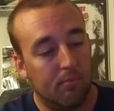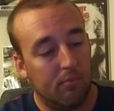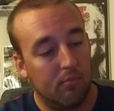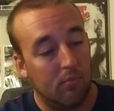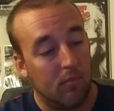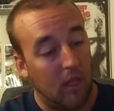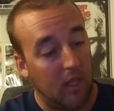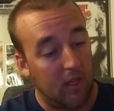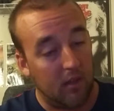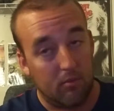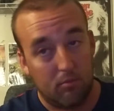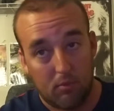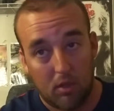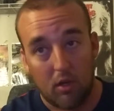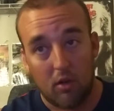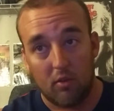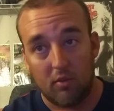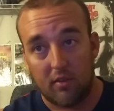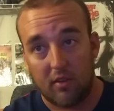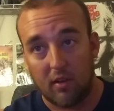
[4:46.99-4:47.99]
Like the
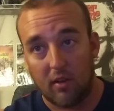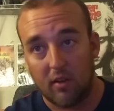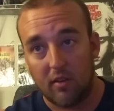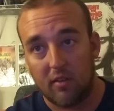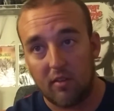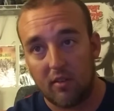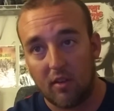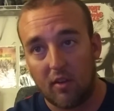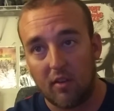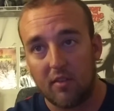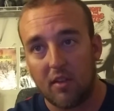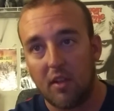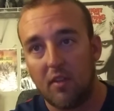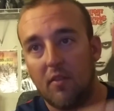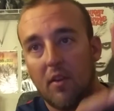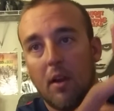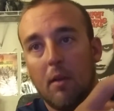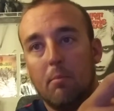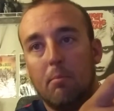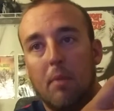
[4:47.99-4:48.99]
Note series, it's always on the
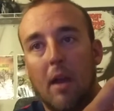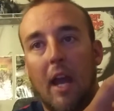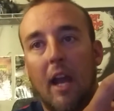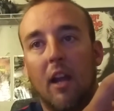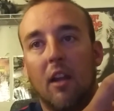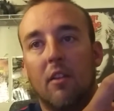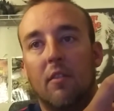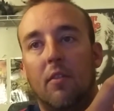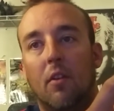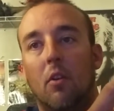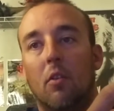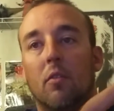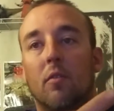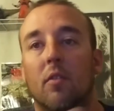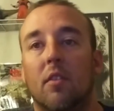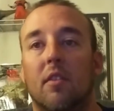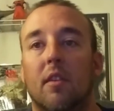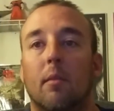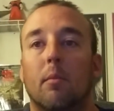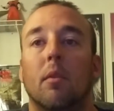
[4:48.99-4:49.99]
very back of the phone
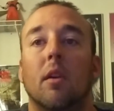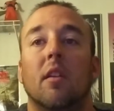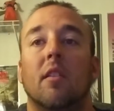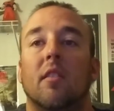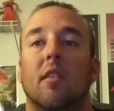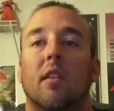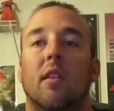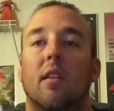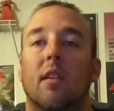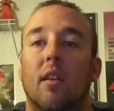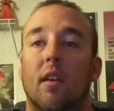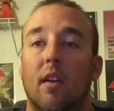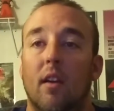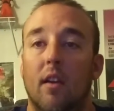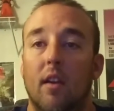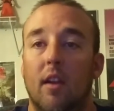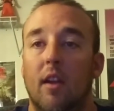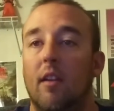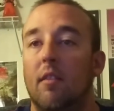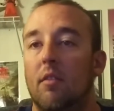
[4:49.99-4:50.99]
for some reason,
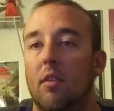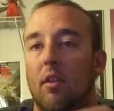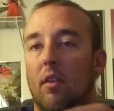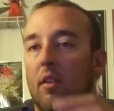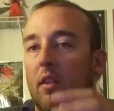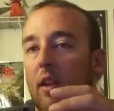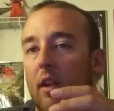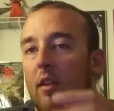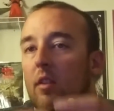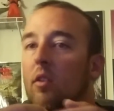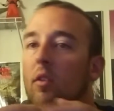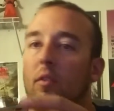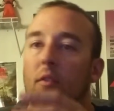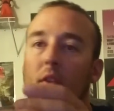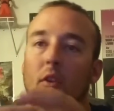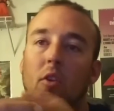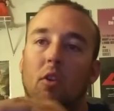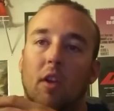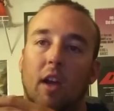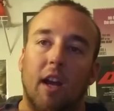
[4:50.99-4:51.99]
even though they do it for
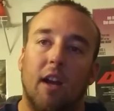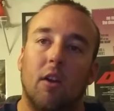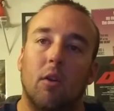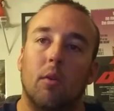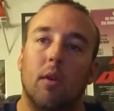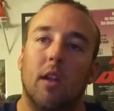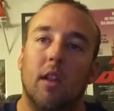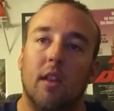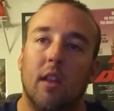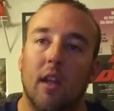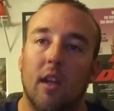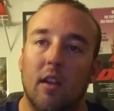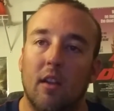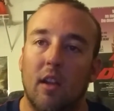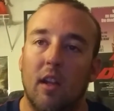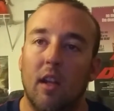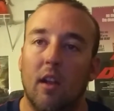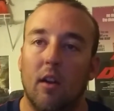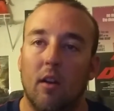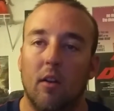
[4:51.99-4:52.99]
the whole echoing thing to
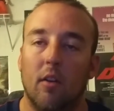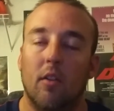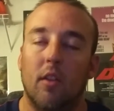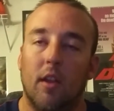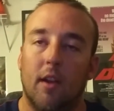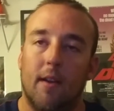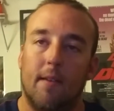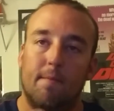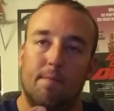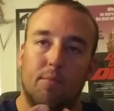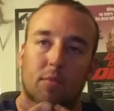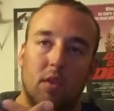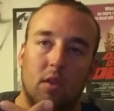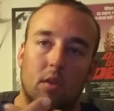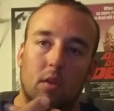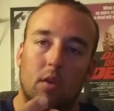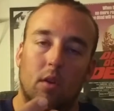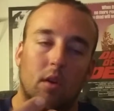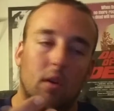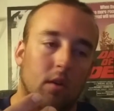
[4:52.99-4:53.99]
get, or the
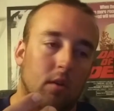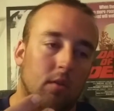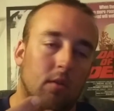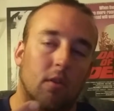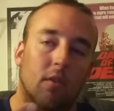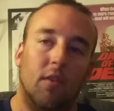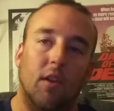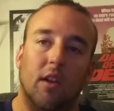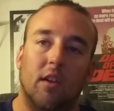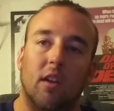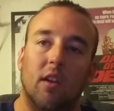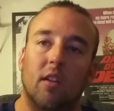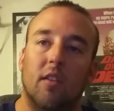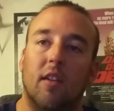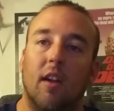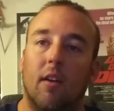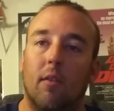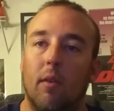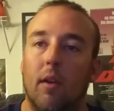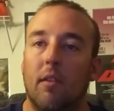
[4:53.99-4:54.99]
reflecting
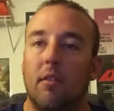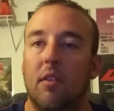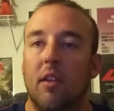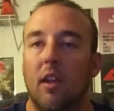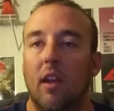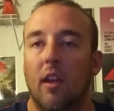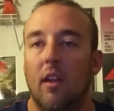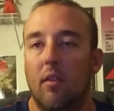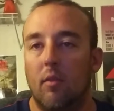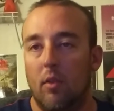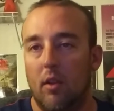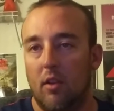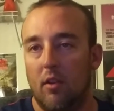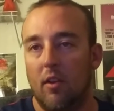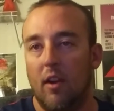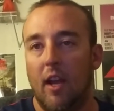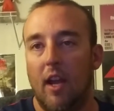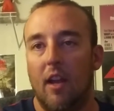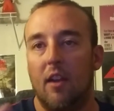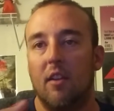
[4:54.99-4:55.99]
sound waves to get with your
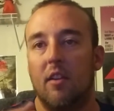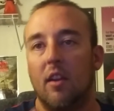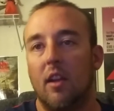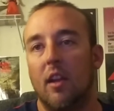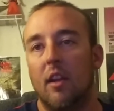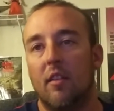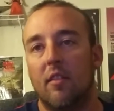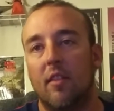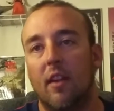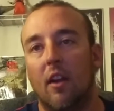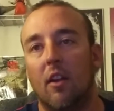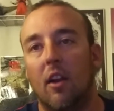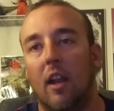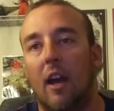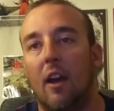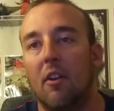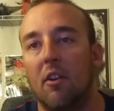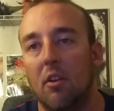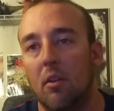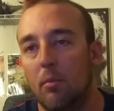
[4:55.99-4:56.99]
hand to get it sound
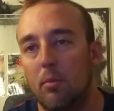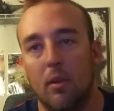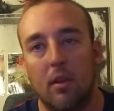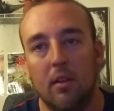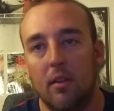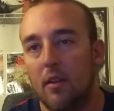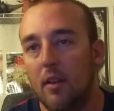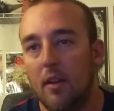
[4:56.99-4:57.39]
louder. But